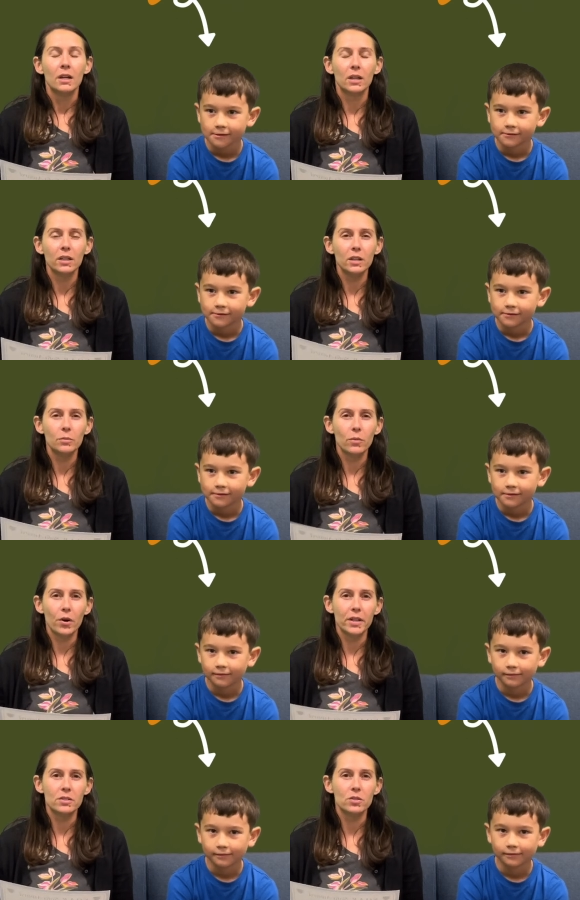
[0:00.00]
Speaker 1: Good
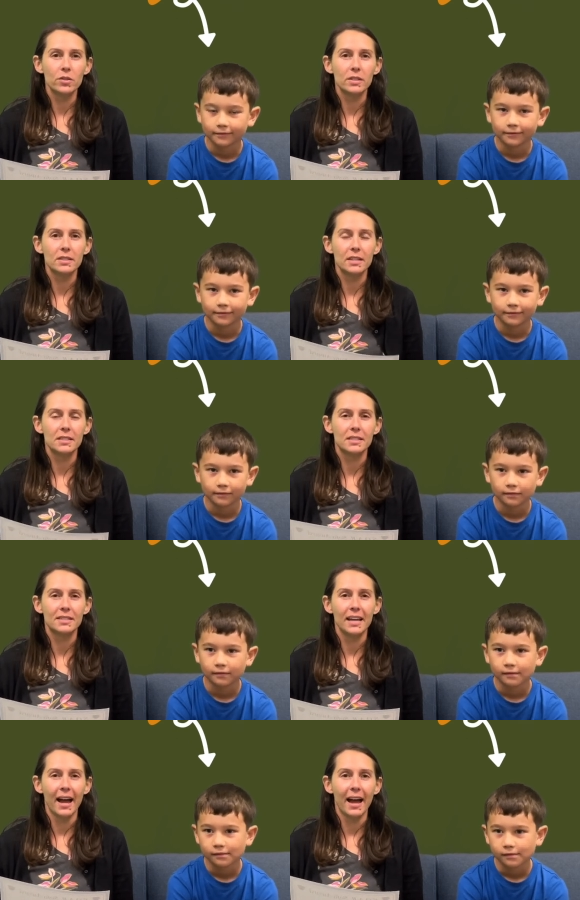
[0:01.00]
morning, students and
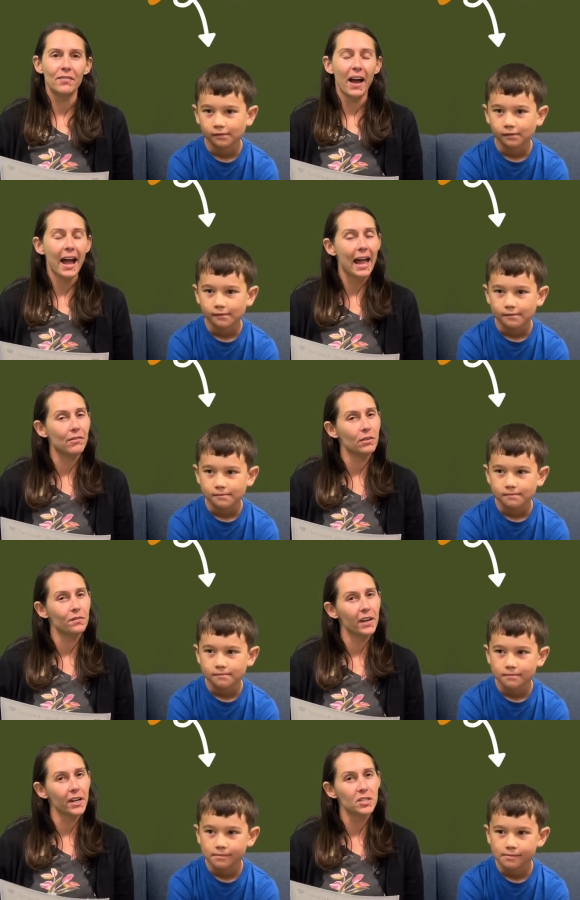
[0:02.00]
staff. I have a
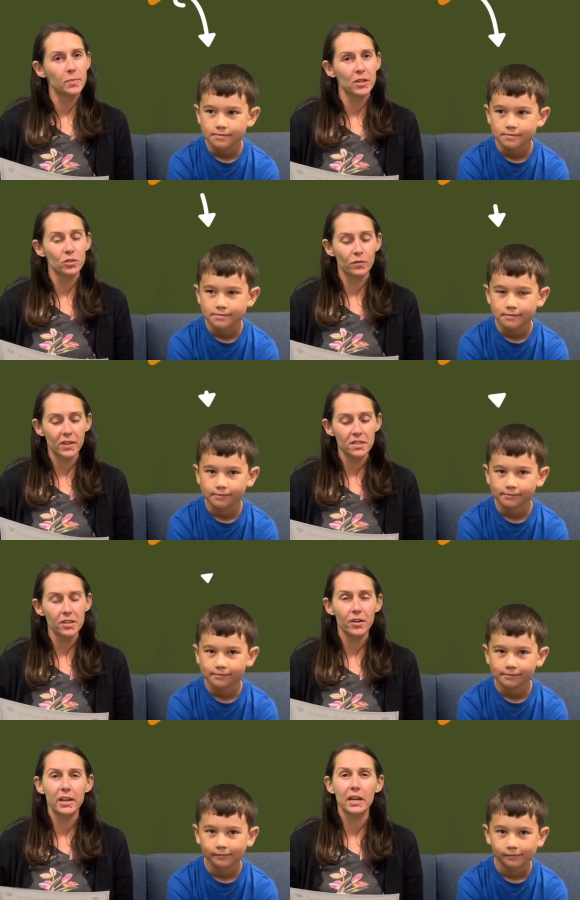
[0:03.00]
very special
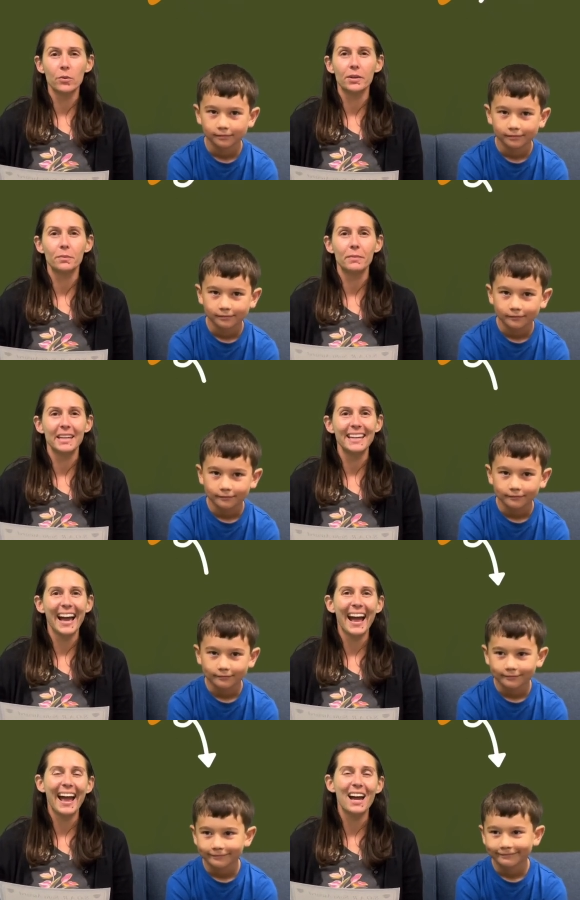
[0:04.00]
visitor here with me.
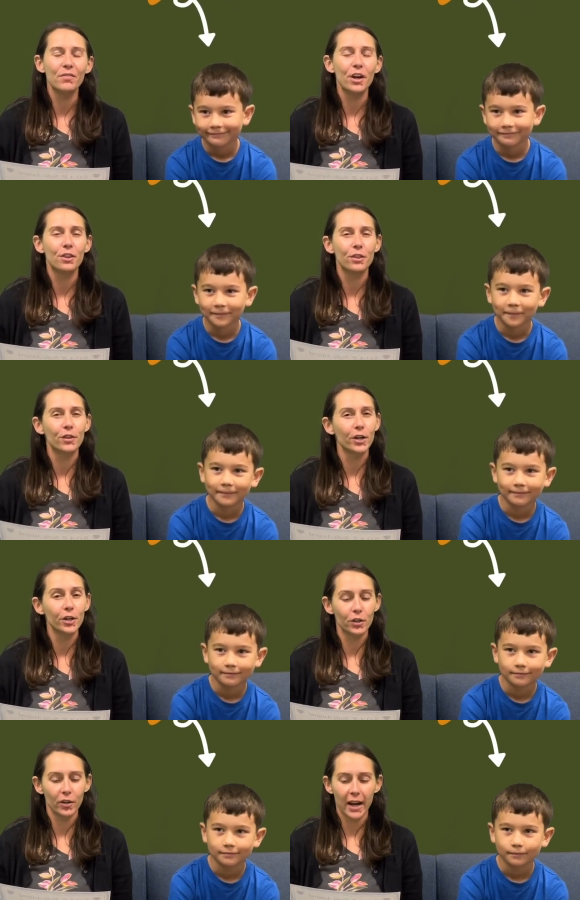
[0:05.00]
I have a
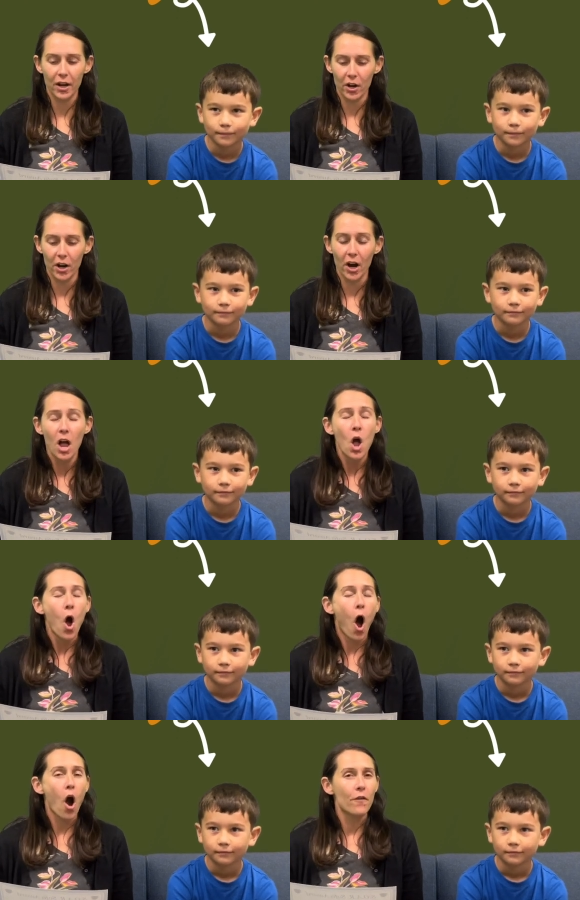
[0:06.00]
third grader,
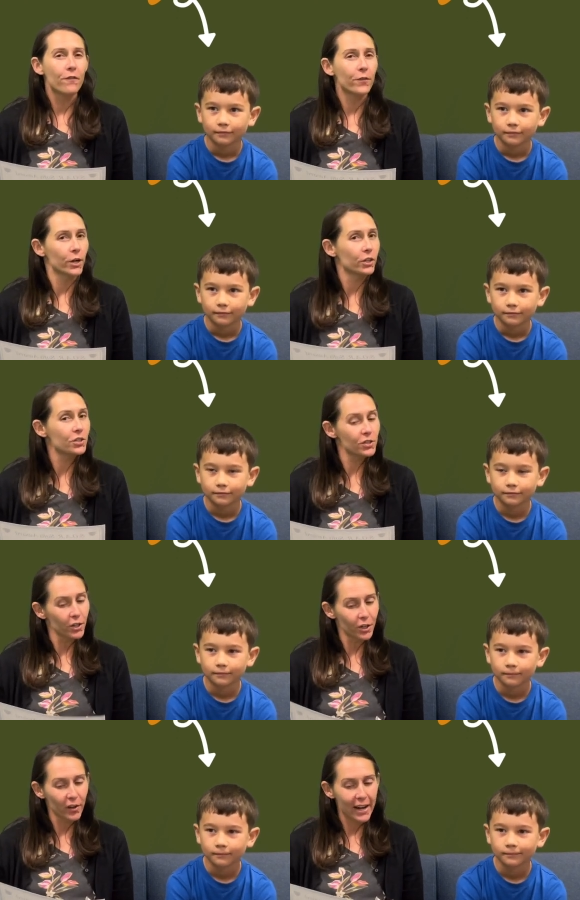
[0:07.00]
our first
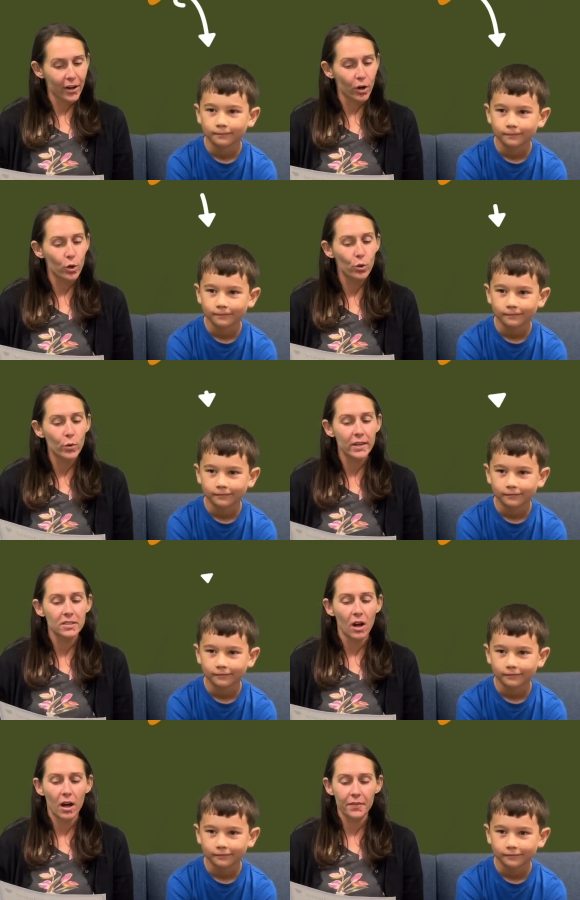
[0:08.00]
third grader, who
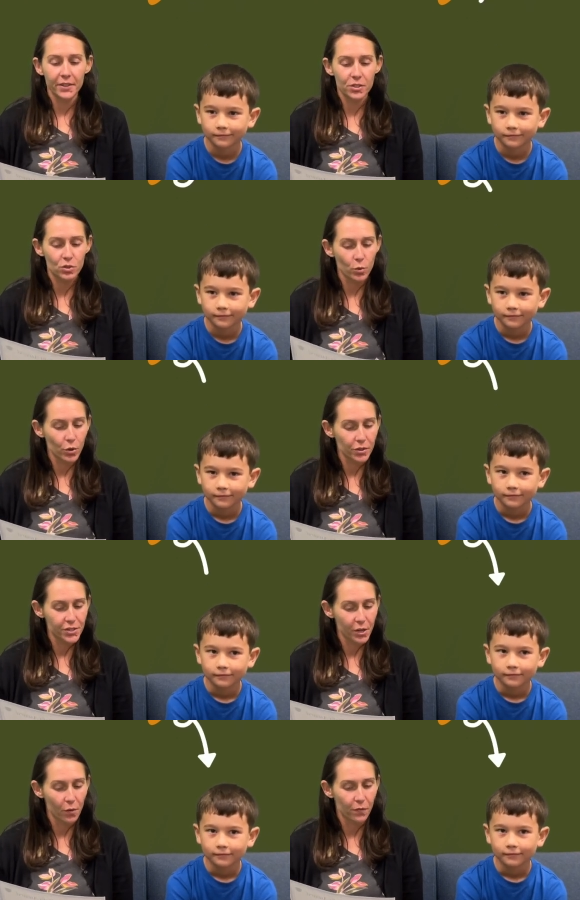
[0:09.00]
is on the soar
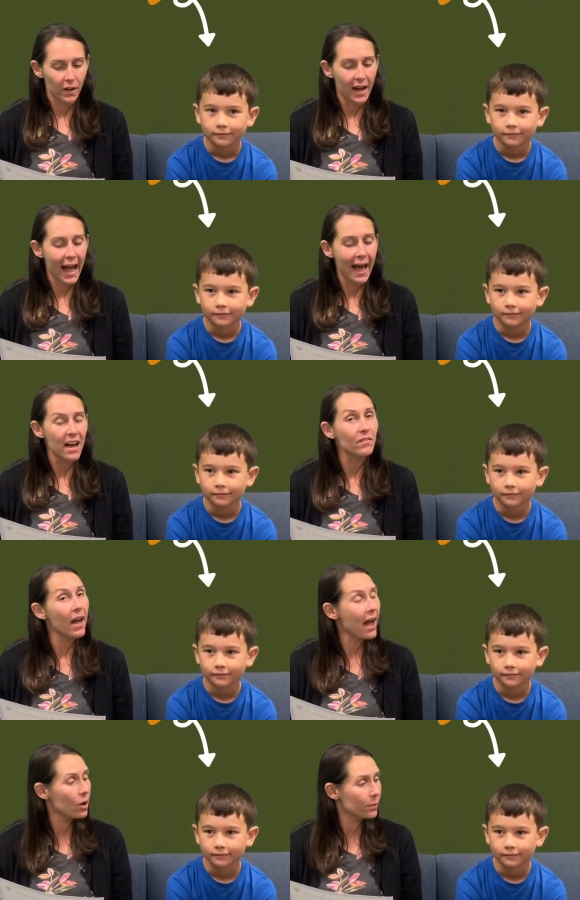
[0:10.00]
sofa. I have
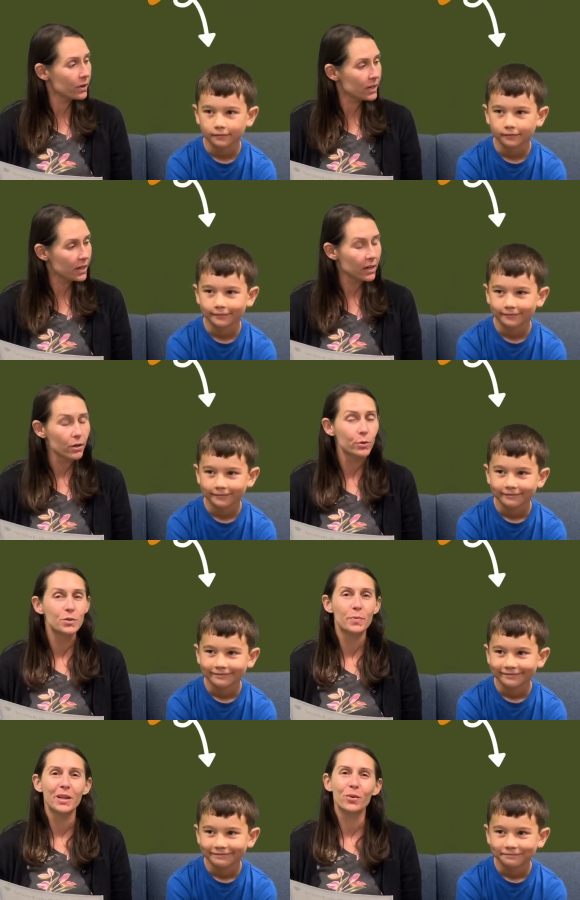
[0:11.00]
Albert here who's
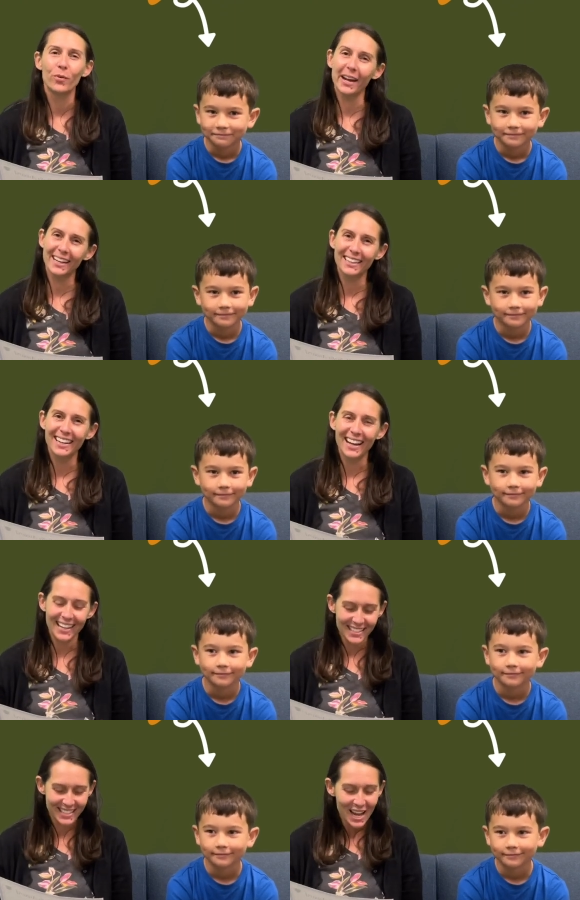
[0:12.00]
being
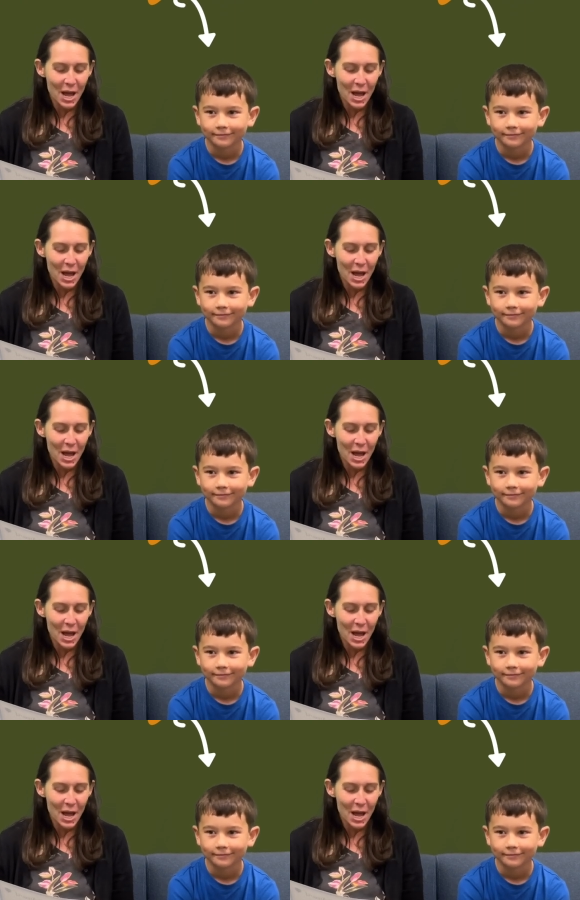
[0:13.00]
recognized